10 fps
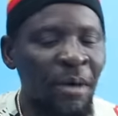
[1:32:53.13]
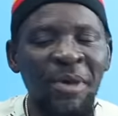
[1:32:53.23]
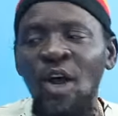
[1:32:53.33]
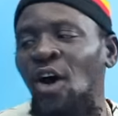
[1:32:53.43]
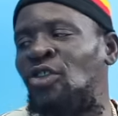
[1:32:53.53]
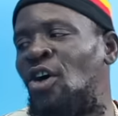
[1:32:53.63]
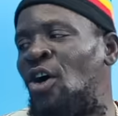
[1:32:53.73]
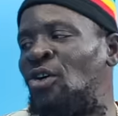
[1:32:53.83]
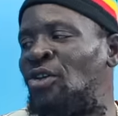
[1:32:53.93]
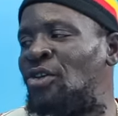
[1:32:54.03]
Me don't
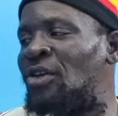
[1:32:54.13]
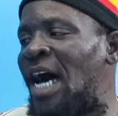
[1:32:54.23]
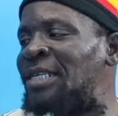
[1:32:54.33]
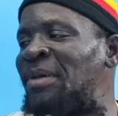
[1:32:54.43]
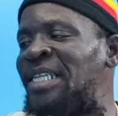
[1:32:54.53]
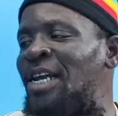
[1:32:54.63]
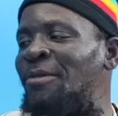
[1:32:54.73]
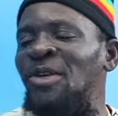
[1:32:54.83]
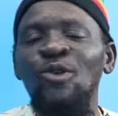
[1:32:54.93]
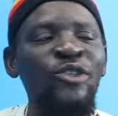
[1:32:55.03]
downtown, as me tell
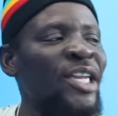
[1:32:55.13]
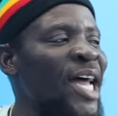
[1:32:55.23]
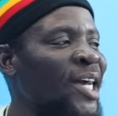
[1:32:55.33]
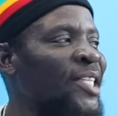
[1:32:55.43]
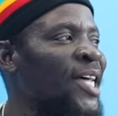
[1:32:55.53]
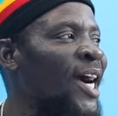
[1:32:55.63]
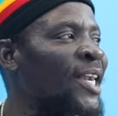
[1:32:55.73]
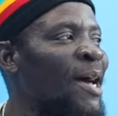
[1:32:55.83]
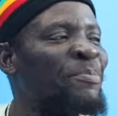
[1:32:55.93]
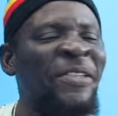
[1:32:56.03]
them, me used to knock it and
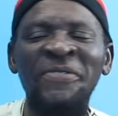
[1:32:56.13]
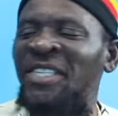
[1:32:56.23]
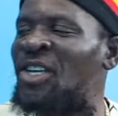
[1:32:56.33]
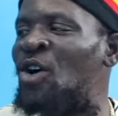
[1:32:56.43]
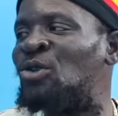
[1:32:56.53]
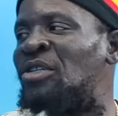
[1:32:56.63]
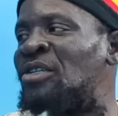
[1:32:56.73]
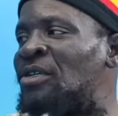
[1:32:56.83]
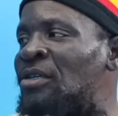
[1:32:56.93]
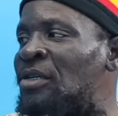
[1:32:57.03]
clap it for salt.
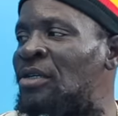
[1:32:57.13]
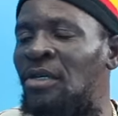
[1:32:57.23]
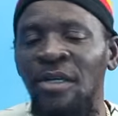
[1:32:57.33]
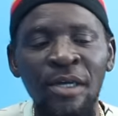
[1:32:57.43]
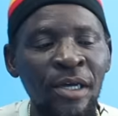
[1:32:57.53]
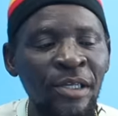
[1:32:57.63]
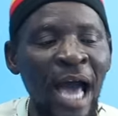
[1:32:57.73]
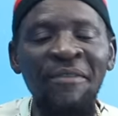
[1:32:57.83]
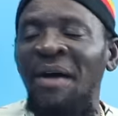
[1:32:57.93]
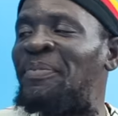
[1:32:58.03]
Yeah. You
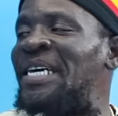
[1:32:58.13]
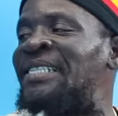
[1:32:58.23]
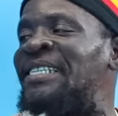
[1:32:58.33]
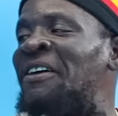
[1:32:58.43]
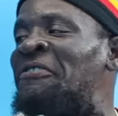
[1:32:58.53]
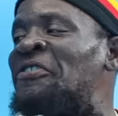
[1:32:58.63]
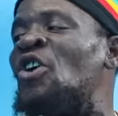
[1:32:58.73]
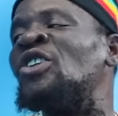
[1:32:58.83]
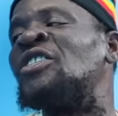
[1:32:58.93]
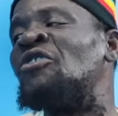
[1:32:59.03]
have a place near
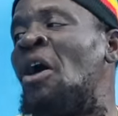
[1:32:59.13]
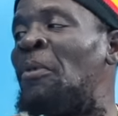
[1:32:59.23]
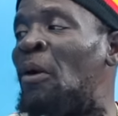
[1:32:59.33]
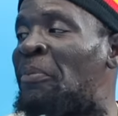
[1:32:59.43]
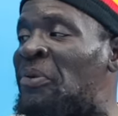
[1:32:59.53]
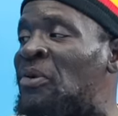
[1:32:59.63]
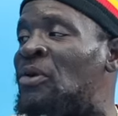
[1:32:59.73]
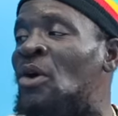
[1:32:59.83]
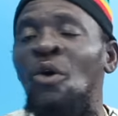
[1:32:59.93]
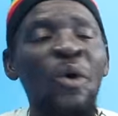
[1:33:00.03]
frozen rubber.
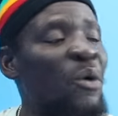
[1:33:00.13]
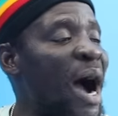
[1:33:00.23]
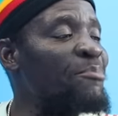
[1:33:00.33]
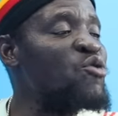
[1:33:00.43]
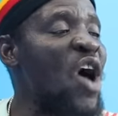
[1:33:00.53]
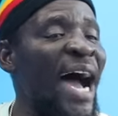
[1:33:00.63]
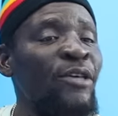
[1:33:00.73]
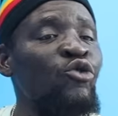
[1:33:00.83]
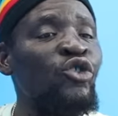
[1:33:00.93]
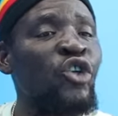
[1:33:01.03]
Frozen rubber. But one boy I
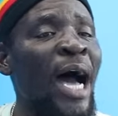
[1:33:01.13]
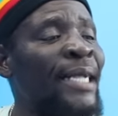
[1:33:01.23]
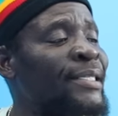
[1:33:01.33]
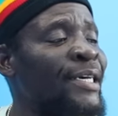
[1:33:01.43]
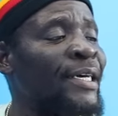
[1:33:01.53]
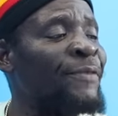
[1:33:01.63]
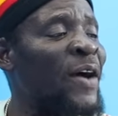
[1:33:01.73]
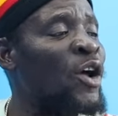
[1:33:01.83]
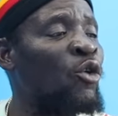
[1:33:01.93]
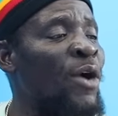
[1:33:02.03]
use, so I think if
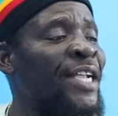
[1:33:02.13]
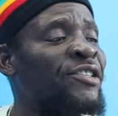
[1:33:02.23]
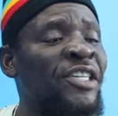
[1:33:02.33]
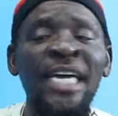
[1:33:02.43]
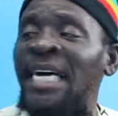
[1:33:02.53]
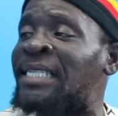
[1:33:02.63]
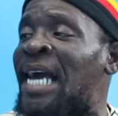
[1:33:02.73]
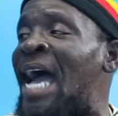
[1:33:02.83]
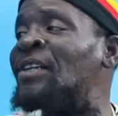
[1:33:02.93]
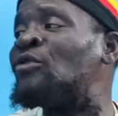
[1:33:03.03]
I don't quench it, the
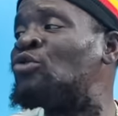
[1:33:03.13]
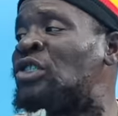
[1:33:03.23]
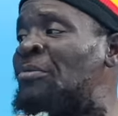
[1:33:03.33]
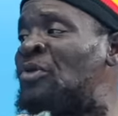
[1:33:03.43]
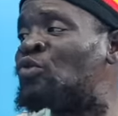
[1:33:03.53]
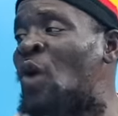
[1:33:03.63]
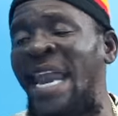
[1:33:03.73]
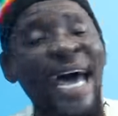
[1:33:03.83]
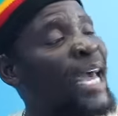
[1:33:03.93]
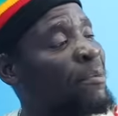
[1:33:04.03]
sky juice them to
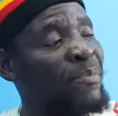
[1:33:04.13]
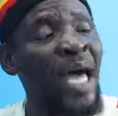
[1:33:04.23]
one of them.